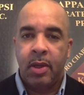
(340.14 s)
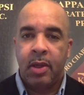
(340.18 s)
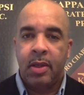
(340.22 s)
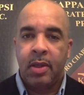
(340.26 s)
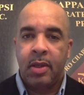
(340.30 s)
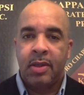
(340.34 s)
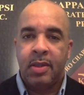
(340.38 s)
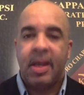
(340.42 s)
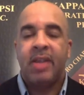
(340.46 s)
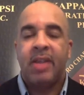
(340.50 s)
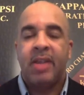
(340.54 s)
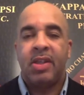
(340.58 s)

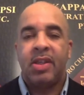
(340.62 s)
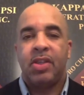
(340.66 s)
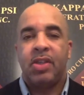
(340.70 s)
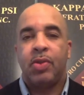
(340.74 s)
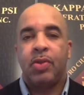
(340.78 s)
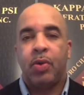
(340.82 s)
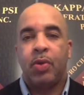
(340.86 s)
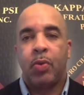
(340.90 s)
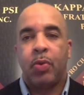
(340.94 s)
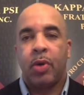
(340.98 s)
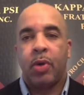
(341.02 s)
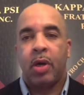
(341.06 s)
Not just
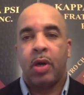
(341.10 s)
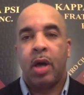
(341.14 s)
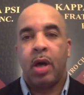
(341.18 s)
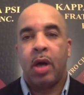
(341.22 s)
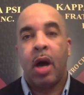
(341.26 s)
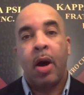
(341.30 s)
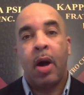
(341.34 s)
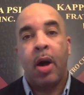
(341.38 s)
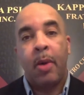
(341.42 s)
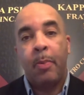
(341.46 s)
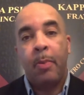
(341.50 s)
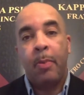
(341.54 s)
you were
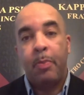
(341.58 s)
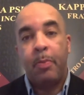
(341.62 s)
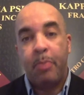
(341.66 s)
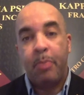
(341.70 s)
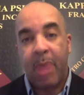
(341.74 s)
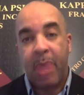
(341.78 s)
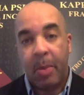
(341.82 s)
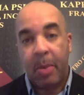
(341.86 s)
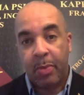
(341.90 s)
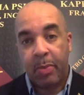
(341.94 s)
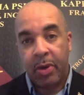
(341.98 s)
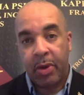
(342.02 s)
a
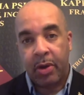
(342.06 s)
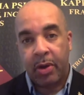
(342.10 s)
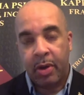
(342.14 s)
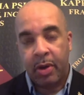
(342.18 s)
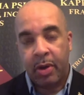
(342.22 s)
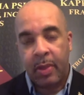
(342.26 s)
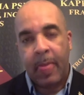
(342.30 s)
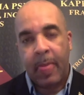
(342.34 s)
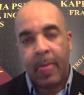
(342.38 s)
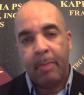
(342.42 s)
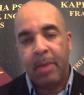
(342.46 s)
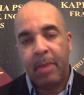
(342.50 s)
member.
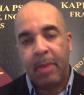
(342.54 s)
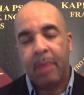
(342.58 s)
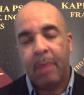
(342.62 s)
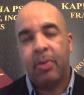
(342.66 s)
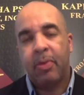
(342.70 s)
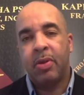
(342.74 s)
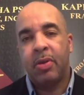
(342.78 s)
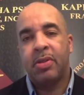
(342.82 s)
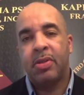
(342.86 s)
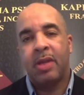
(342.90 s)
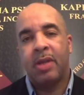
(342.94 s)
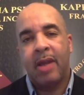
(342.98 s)

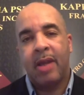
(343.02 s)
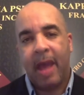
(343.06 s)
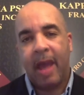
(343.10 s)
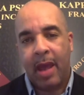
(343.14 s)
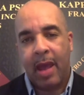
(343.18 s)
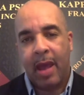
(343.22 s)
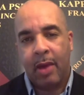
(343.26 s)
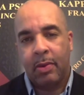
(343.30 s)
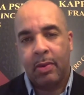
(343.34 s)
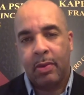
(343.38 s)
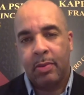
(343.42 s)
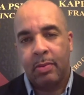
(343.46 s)
Member is a
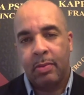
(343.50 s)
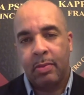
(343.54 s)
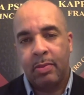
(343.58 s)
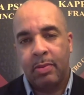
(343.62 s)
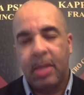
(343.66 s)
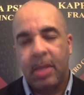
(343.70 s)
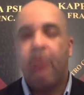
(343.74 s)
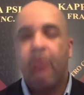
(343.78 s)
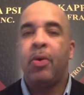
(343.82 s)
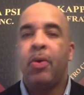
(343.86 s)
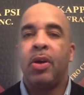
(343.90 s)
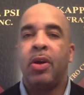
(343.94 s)
noun.
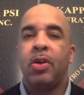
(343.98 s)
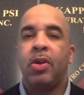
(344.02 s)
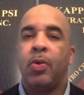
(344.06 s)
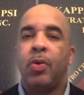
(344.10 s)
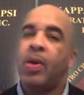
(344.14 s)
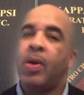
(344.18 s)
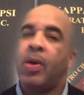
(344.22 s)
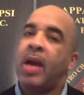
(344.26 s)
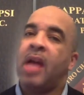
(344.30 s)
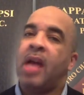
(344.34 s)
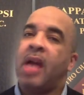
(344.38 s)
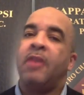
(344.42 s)
They want to know
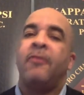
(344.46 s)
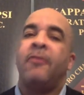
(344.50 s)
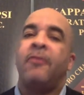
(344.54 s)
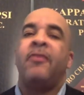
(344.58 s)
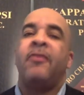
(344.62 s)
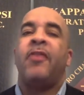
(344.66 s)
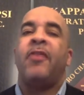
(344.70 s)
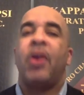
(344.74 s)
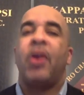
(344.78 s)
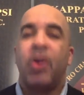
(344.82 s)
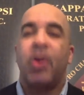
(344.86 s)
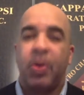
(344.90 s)
what kind of
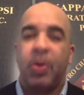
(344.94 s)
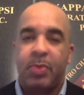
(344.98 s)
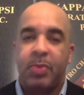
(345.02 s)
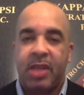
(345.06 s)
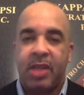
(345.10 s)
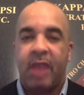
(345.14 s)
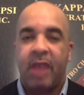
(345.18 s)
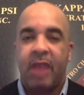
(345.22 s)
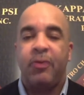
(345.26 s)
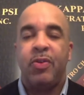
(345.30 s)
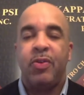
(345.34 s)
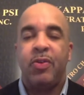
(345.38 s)
verbs
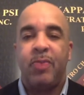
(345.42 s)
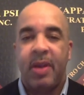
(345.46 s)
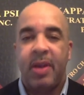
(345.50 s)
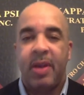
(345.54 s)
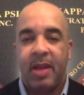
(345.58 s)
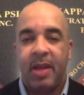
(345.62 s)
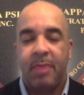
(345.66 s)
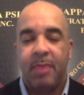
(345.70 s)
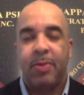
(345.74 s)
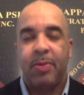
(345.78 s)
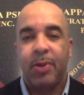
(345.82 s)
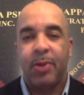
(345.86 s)
have you been
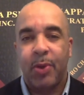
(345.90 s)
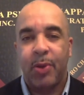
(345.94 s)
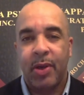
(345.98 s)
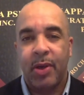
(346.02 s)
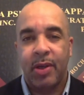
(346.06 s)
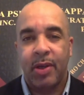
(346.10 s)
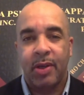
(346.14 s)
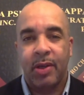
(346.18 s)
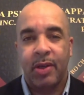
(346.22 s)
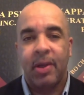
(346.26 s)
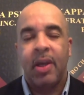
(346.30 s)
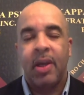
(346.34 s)

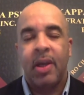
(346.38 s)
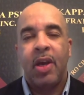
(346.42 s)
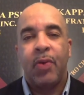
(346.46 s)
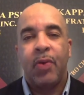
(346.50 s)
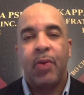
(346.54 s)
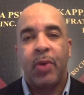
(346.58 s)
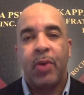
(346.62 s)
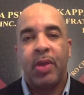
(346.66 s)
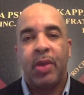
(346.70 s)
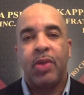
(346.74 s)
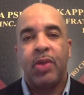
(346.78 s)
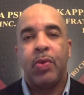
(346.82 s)
employing
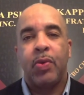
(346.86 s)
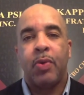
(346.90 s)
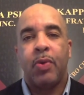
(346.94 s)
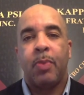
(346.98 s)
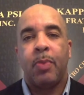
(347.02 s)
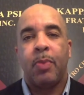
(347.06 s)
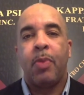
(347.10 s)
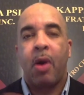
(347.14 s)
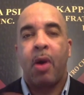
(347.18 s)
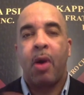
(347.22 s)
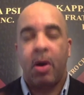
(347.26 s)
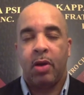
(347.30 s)
when you were
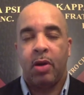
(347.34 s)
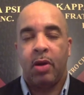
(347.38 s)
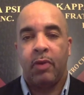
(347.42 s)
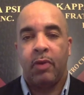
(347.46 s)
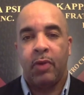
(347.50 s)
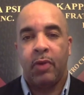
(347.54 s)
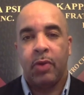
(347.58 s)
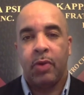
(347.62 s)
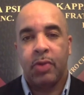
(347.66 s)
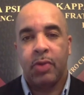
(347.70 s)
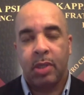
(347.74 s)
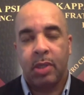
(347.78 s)
part of
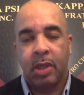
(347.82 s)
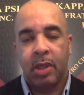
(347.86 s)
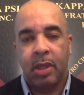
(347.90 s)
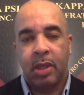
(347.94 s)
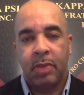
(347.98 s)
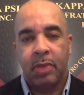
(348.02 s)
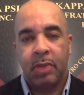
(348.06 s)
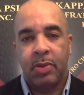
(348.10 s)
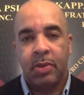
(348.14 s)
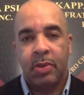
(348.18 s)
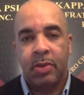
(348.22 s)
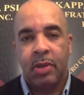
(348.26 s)
those
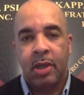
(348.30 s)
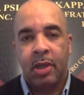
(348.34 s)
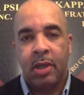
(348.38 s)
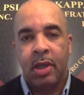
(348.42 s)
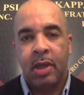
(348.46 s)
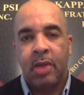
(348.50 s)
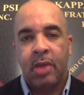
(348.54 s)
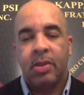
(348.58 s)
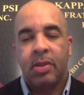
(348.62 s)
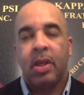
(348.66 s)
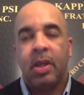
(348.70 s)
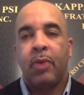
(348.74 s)
clubs.
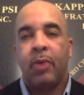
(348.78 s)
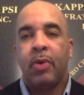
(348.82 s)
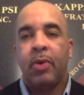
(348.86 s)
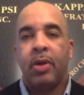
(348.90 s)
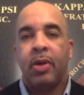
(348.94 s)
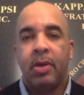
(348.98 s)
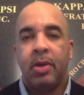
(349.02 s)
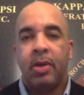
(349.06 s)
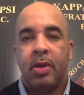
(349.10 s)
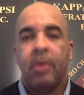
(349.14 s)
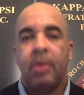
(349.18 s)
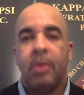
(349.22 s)
So they want to
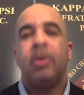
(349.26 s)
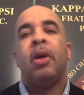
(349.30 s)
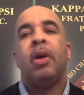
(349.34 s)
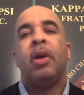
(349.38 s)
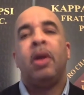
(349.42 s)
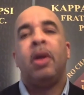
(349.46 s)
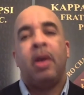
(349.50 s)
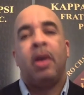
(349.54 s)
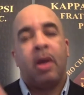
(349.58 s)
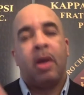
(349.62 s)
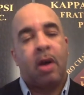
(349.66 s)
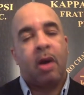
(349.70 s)
know,
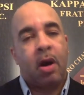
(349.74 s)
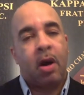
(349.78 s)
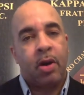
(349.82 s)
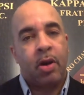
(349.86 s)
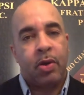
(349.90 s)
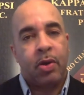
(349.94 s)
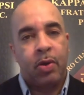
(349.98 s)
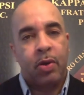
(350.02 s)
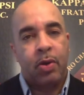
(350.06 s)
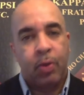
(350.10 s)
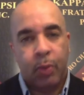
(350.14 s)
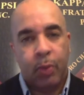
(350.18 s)
are
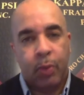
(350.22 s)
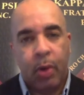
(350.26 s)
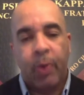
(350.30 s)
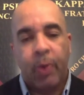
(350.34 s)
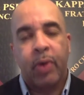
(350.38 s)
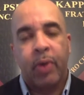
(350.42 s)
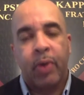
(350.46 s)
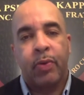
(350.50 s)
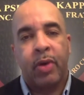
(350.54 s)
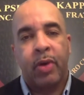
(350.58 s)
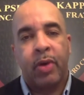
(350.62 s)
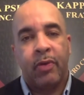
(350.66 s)
you
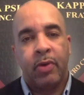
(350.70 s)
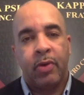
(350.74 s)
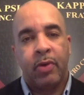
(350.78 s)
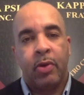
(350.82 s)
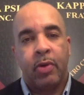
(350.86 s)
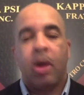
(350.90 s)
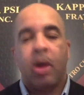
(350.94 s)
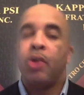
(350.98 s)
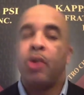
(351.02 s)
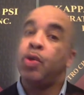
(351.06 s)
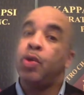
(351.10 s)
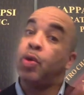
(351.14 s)
growing revenue?
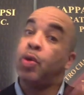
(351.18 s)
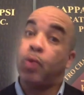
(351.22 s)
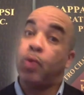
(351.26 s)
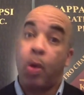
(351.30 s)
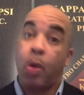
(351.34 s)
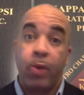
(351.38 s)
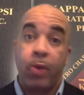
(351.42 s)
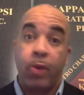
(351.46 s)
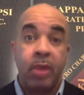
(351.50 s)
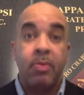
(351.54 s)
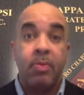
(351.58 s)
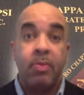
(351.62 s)
Are you
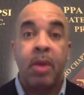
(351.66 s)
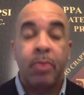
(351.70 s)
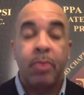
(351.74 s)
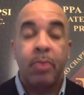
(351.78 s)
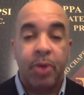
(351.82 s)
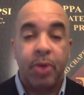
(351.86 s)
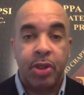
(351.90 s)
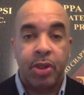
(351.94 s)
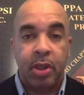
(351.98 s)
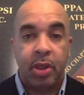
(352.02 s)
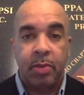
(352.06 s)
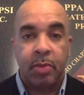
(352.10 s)
growing
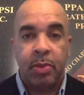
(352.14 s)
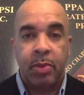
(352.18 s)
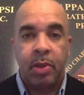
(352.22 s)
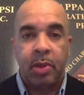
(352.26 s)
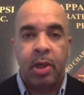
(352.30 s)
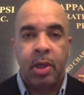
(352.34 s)
membership?